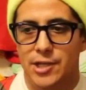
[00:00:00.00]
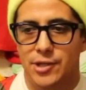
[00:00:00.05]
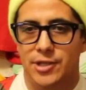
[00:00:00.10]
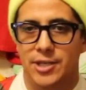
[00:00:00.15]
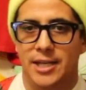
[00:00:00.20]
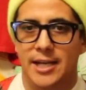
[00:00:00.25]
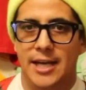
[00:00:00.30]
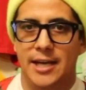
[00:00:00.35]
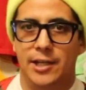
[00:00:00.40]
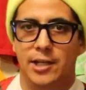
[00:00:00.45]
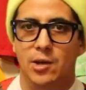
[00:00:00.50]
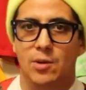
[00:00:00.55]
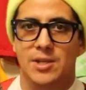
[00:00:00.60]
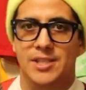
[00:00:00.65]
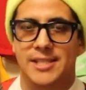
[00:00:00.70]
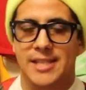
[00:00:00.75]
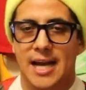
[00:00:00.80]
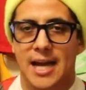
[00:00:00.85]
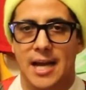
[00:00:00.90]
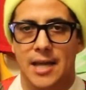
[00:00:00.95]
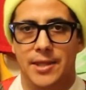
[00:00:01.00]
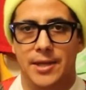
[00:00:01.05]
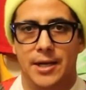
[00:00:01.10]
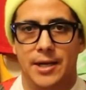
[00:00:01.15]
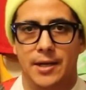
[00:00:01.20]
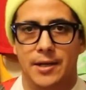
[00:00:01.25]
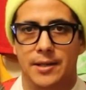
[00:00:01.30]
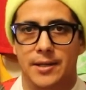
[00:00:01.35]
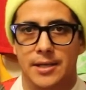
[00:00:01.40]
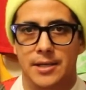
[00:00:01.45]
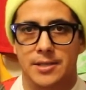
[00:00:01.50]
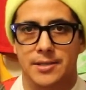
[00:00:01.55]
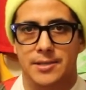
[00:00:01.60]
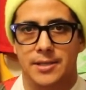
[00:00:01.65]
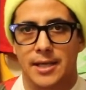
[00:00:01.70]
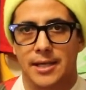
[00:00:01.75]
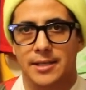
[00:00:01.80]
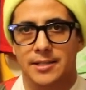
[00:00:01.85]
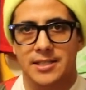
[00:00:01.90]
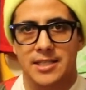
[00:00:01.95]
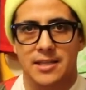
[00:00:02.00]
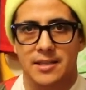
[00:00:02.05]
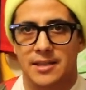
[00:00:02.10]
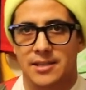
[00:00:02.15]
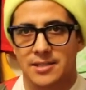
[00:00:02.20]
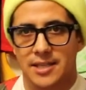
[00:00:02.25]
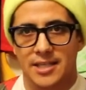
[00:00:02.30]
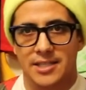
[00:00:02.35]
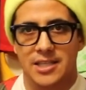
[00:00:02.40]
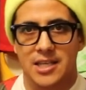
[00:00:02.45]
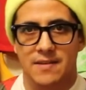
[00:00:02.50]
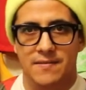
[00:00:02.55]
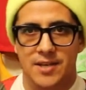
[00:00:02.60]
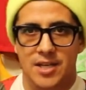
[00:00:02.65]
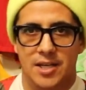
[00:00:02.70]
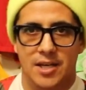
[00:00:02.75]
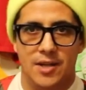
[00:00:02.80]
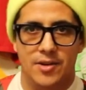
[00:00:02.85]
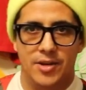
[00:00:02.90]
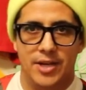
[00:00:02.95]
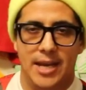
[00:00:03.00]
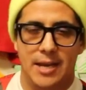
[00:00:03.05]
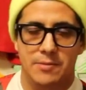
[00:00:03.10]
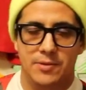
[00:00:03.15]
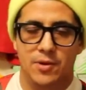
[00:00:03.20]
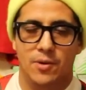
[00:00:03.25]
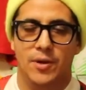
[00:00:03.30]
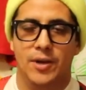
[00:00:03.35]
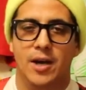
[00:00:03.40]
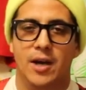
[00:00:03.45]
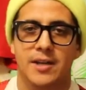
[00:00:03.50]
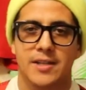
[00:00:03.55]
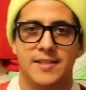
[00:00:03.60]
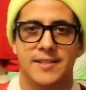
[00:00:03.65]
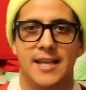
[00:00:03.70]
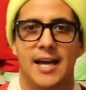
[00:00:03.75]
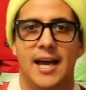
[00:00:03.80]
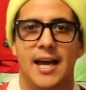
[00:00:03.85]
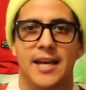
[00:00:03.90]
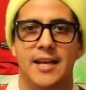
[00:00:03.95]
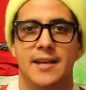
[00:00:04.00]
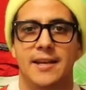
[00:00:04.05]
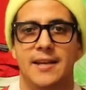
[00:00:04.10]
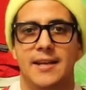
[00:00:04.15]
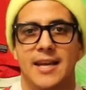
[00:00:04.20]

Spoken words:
can kind of go inside there. There's like TV and other games going on inside,